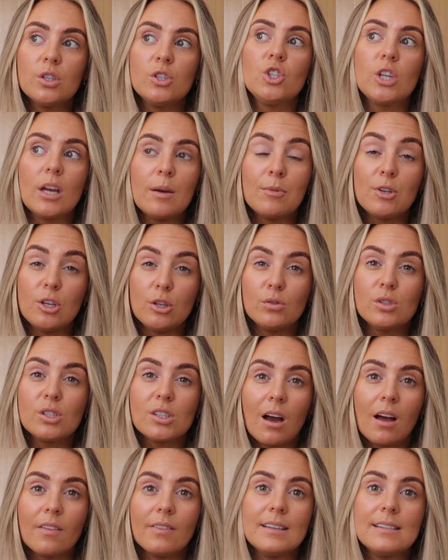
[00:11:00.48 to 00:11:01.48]
the gym and you
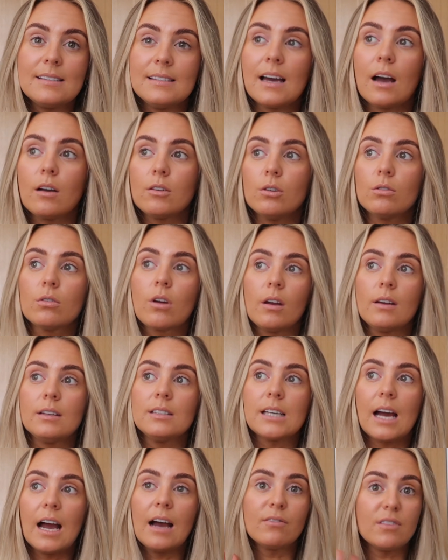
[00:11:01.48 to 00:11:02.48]
start this now, you're
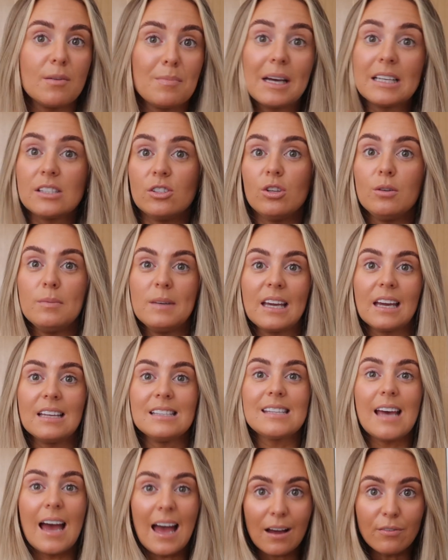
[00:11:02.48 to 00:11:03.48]
going to have the best movie
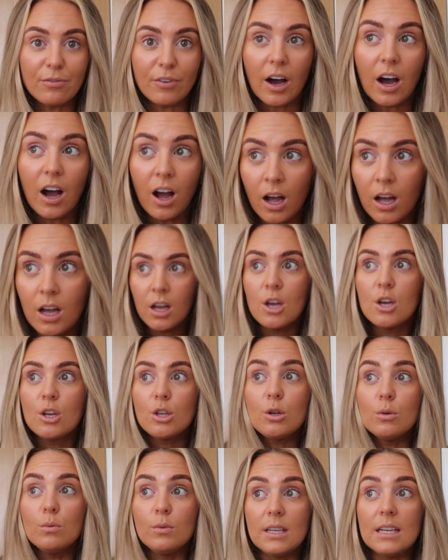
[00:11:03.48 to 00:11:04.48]
gains ever.
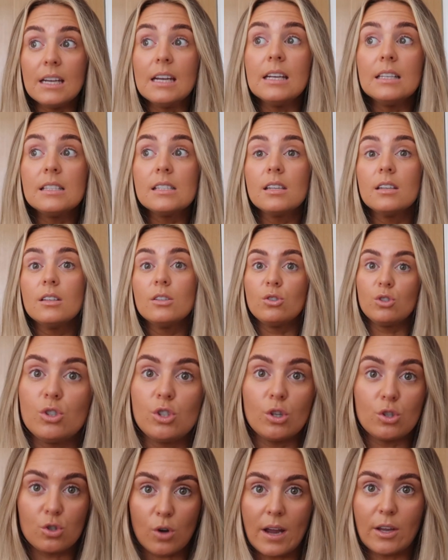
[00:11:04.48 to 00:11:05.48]
You need
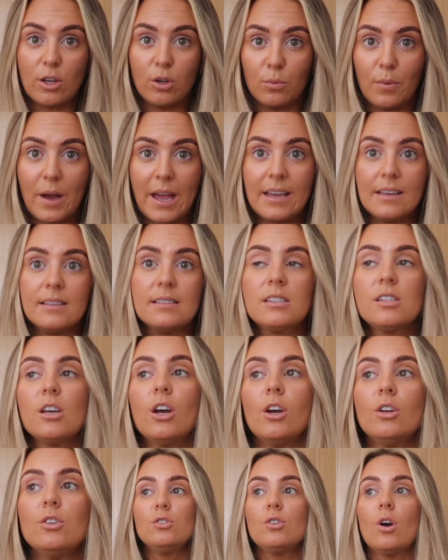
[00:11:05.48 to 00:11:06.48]
to track your weights.
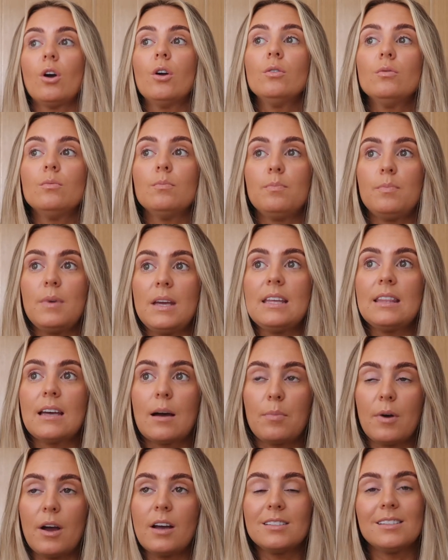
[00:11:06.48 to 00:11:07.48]
Don't be
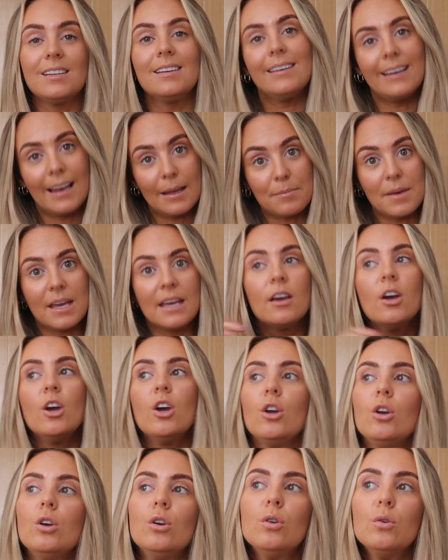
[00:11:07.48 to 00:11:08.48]
that person like me
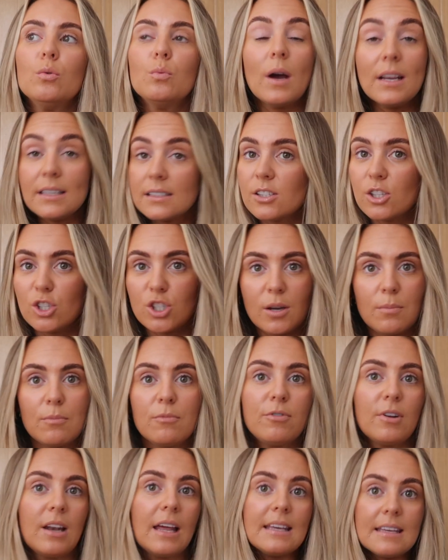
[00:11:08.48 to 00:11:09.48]
who went to the gym
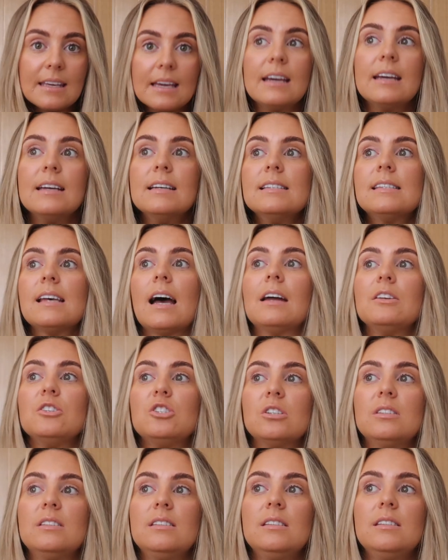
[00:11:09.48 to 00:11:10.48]
for like years and
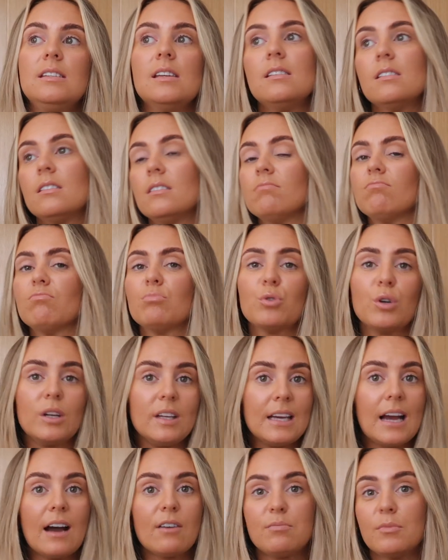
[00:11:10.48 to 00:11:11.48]
just didn't
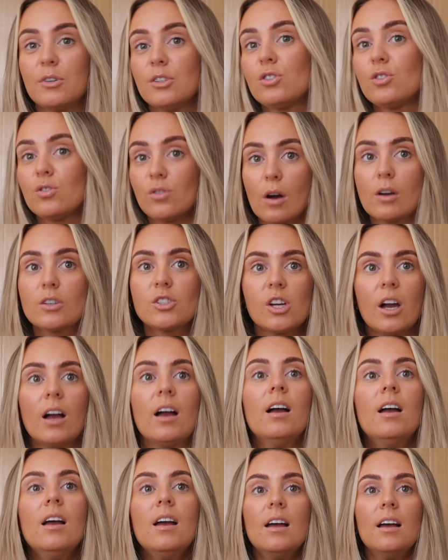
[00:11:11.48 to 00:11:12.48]
really have much
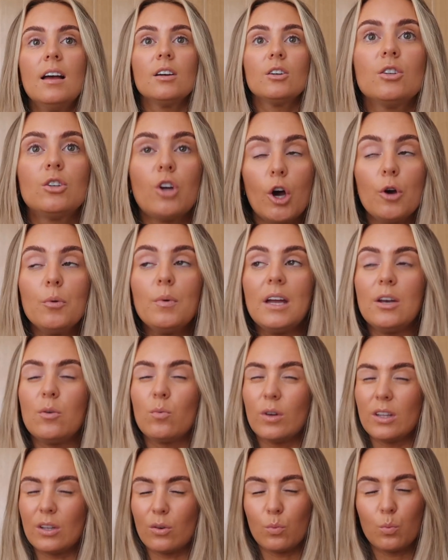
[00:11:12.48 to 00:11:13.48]
structure. Go
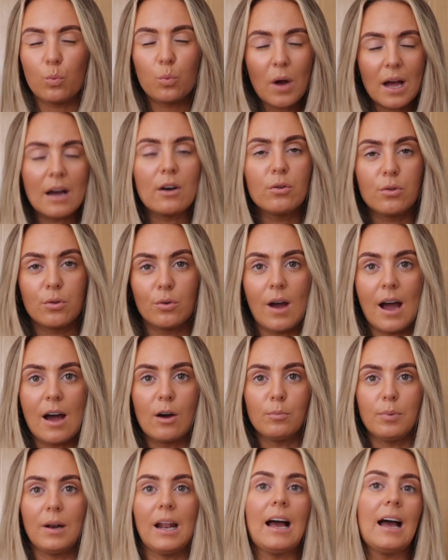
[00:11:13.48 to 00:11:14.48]
in with a well thought
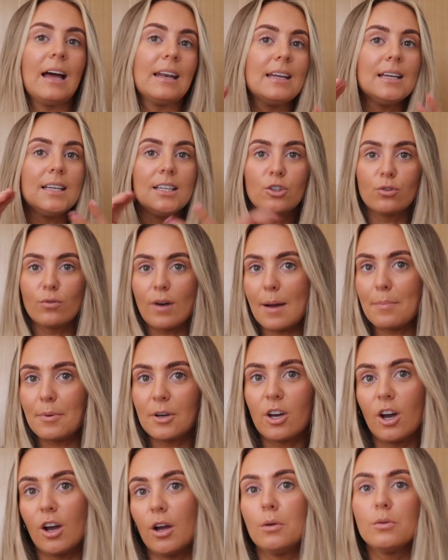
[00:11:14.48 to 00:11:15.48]
out plan, grab
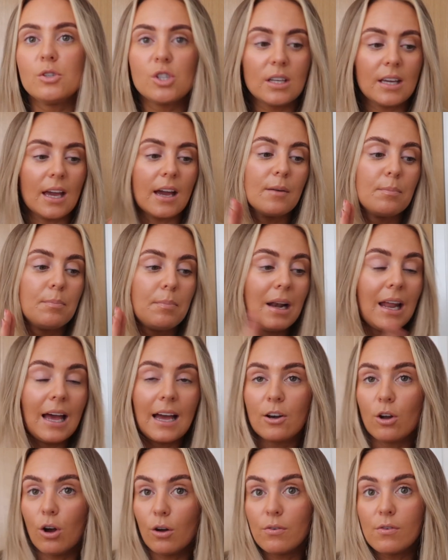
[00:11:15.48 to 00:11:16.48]
a coach, get a
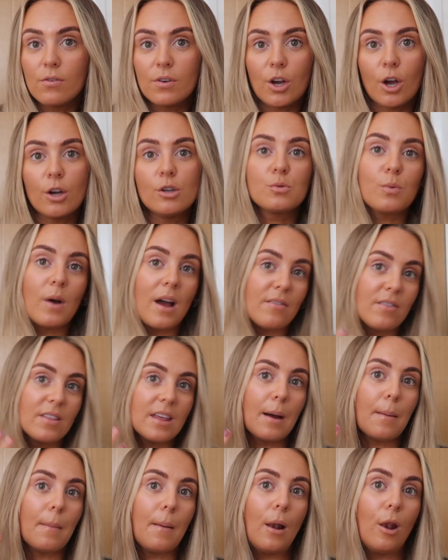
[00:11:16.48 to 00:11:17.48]
plan off of a coach, whatever
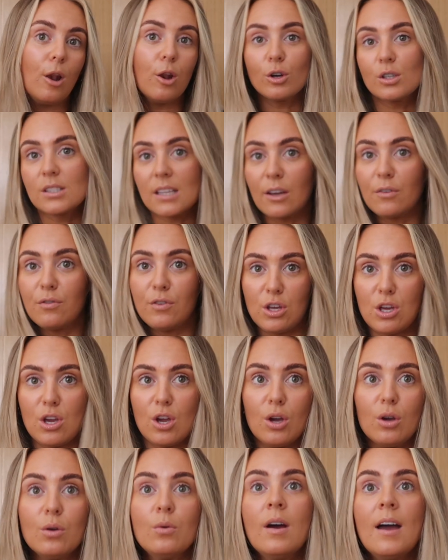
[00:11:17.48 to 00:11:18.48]
that looks like for
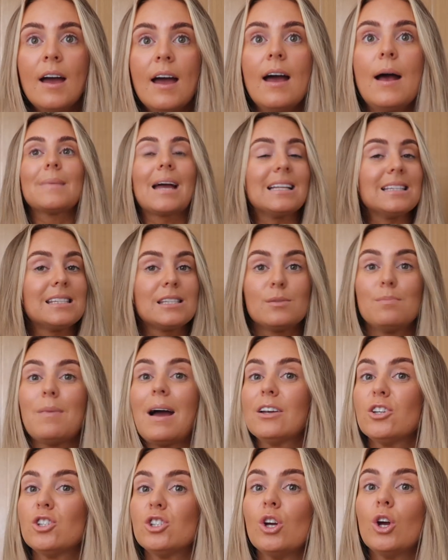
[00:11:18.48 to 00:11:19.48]
you, and
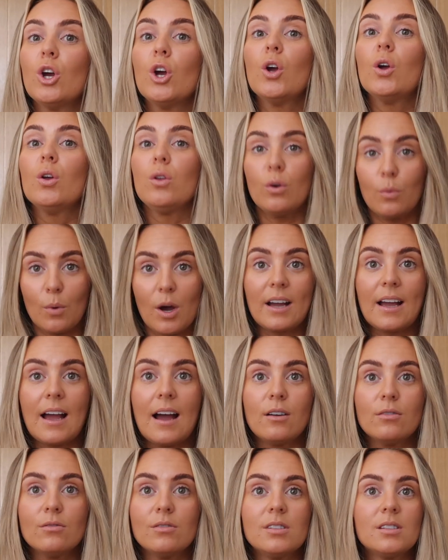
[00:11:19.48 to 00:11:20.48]
smash your
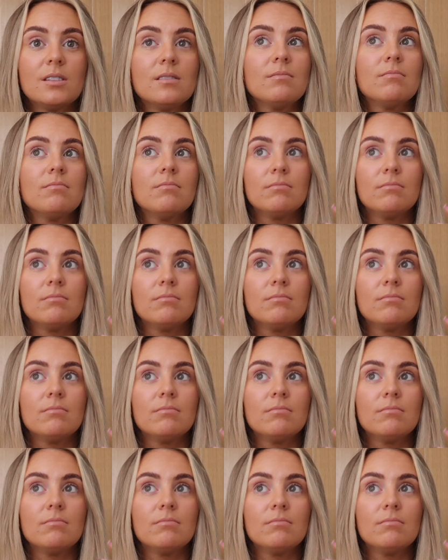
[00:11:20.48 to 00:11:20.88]
workouts.